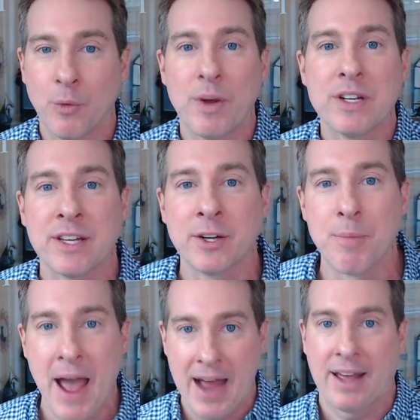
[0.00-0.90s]
the wind's at your
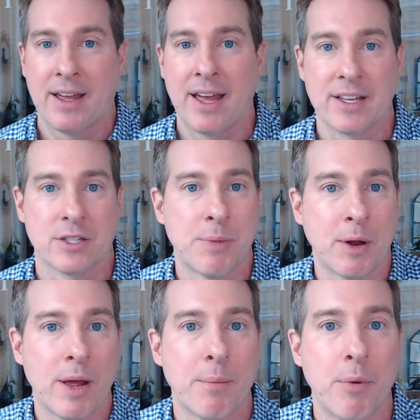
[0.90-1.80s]
back, I guess a
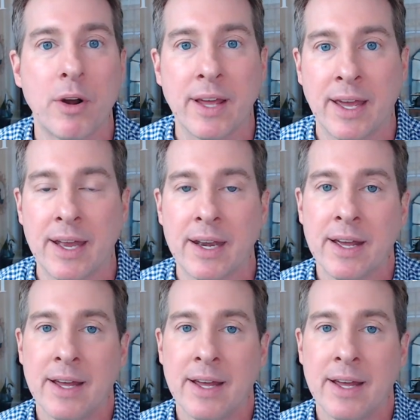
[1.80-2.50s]
better way of putting it.